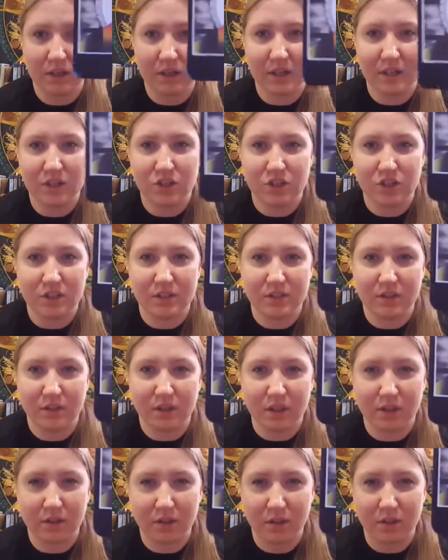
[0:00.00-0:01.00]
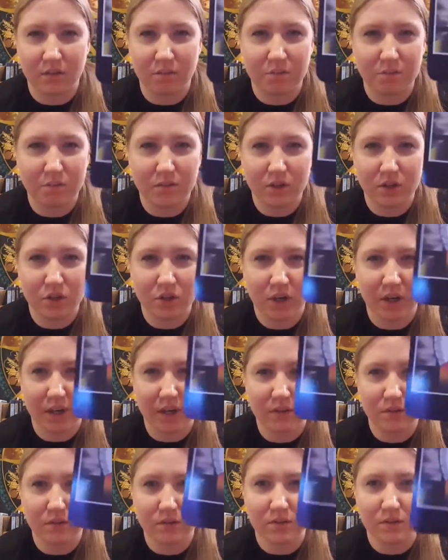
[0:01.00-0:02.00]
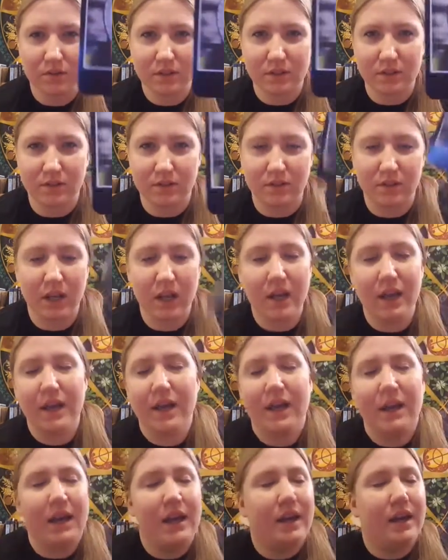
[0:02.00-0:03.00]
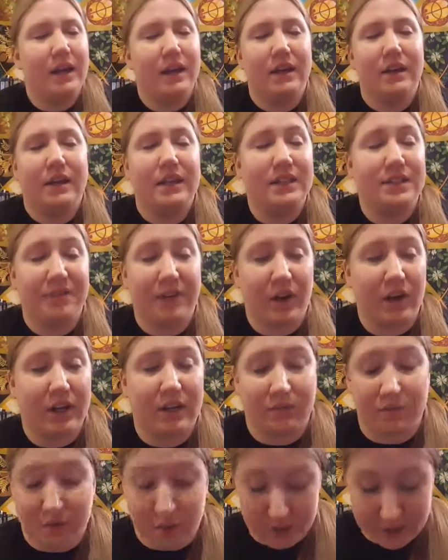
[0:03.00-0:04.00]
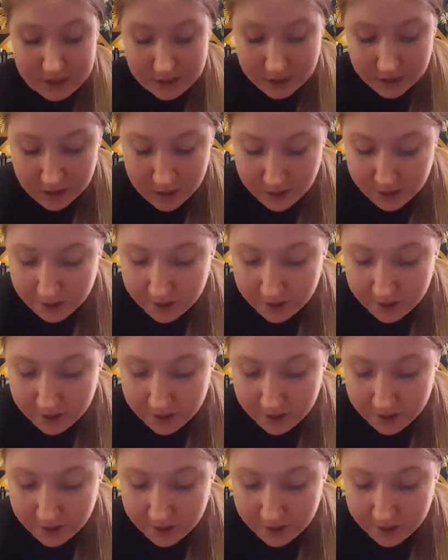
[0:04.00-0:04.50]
It's like they're triangles, and it's very confusing.